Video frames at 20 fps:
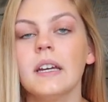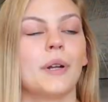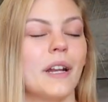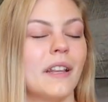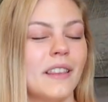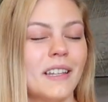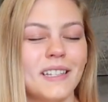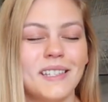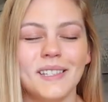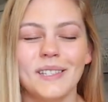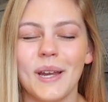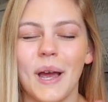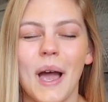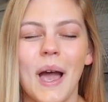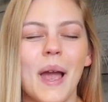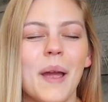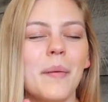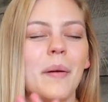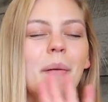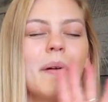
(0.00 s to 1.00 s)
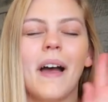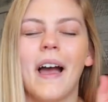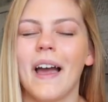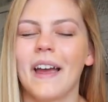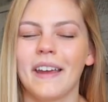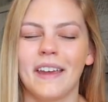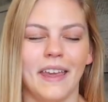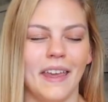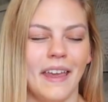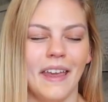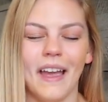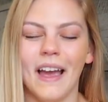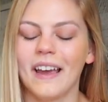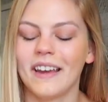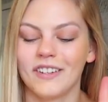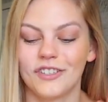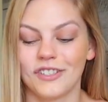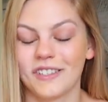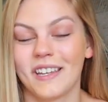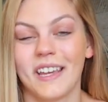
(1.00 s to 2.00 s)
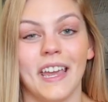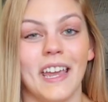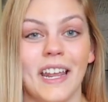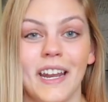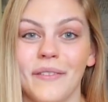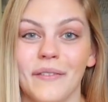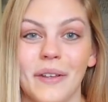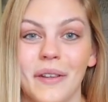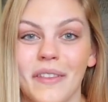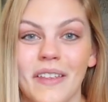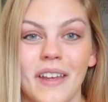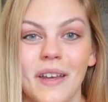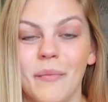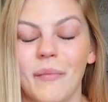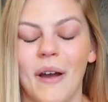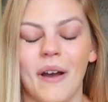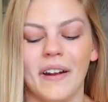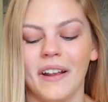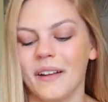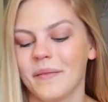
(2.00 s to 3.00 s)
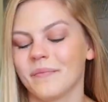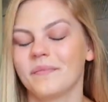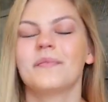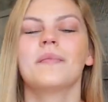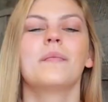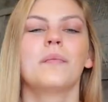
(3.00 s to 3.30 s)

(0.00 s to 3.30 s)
But at this time, I can't, I just can't even think about it.